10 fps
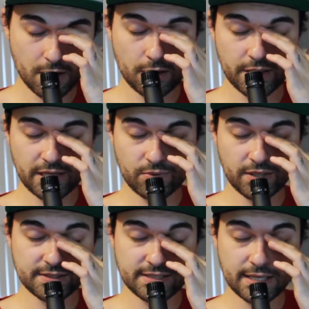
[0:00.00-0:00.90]
All that
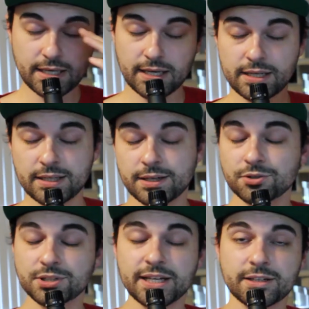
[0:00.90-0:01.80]
being said, I
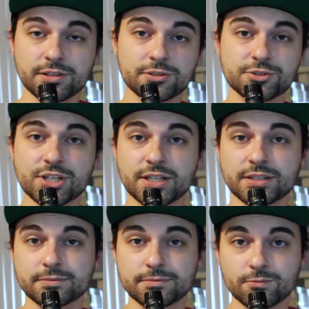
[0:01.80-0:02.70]
giggled like a little
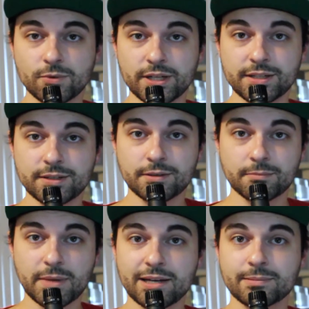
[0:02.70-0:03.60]
chicken when
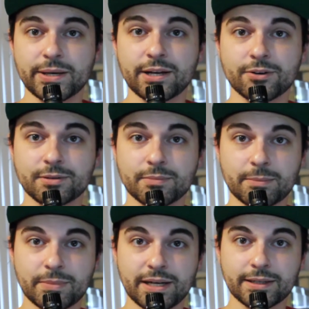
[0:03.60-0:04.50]
Matt and Perrin
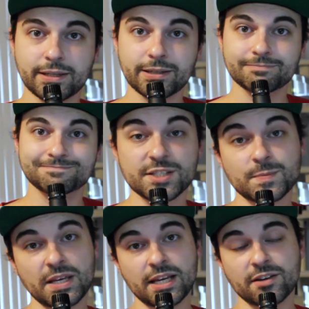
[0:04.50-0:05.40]
met back up.
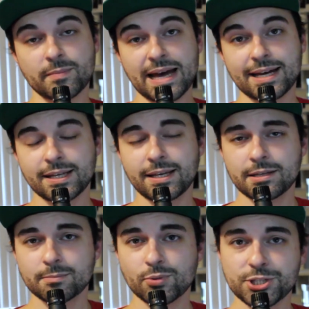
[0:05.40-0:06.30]
Speaking of Matt, he
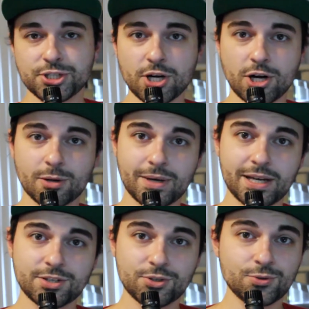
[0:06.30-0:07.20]
and Bridget are
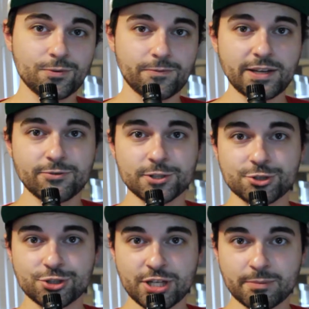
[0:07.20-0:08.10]
my new favorite
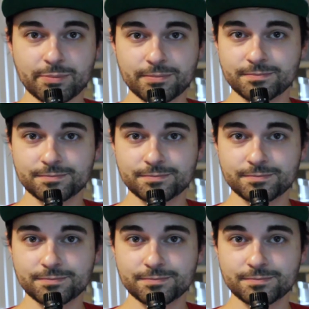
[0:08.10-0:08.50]
ship.